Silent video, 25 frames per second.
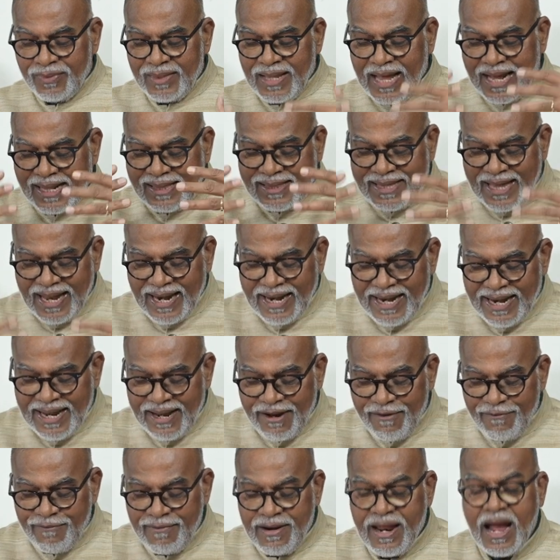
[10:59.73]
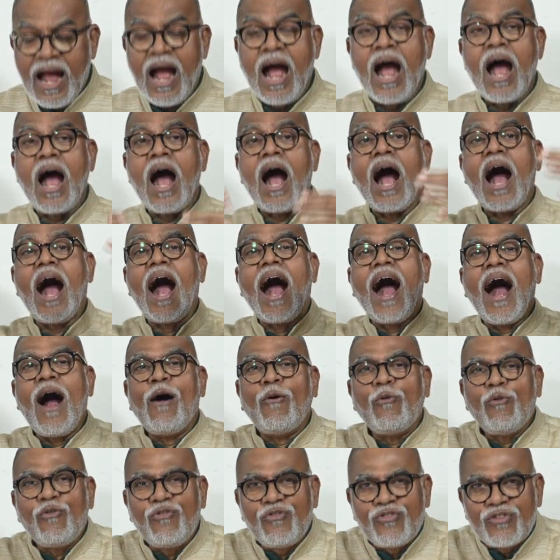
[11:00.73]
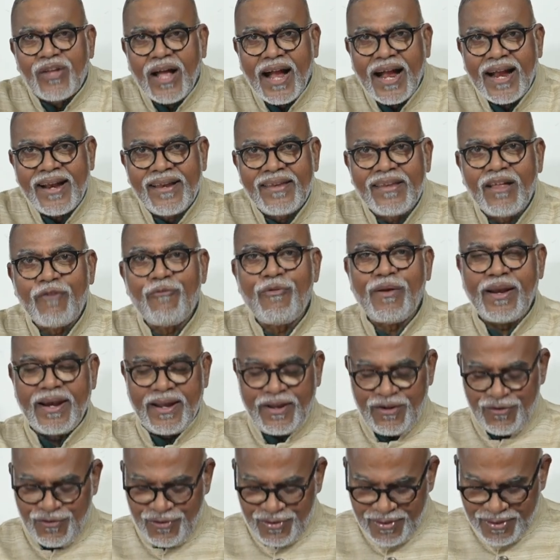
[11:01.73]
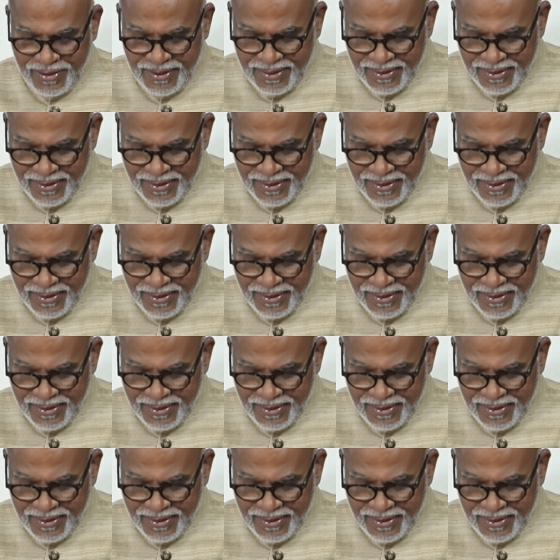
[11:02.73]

that they lived outside the village.